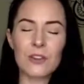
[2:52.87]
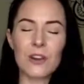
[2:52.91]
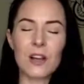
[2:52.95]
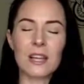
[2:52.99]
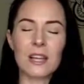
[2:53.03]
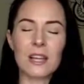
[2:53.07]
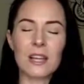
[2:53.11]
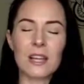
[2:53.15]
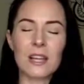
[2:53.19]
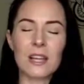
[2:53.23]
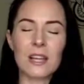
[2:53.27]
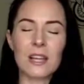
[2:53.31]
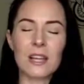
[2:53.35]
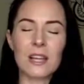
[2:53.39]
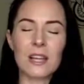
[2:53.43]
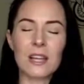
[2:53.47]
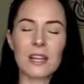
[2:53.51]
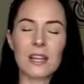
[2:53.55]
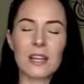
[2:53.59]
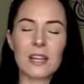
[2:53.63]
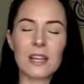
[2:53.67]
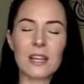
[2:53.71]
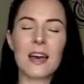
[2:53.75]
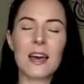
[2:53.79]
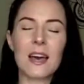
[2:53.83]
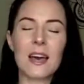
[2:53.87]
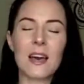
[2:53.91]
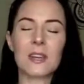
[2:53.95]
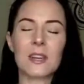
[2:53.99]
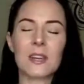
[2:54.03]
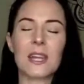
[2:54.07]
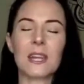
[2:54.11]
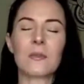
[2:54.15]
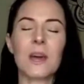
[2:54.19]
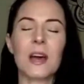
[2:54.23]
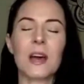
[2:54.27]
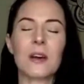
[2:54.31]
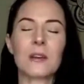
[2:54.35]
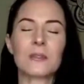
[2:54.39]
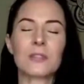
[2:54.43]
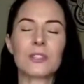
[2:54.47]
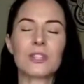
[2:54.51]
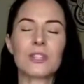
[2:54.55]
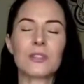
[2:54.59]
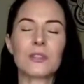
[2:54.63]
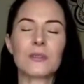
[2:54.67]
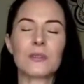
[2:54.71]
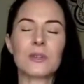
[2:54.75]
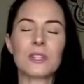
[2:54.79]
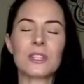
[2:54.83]
draw it down in and
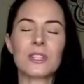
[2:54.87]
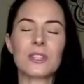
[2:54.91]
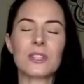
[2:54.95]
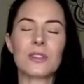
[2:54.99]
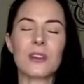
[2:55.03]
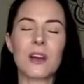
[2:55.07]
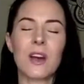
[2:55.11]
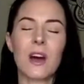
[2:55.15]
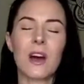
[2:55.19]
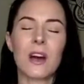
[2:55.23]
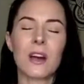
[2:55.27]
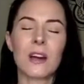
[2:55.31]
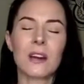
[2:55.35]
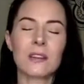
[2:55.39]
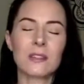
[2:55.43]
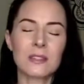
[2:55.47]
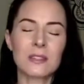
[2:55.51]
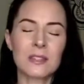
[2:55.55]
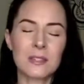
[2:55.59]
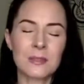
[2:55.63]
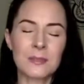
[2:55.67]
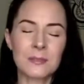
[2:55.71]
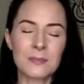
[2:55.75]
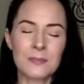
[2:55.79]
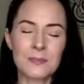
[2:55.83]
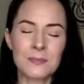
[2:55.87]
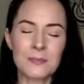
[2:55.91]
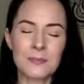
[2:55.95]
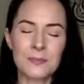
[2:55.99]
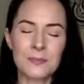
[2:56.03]
around you into your heart.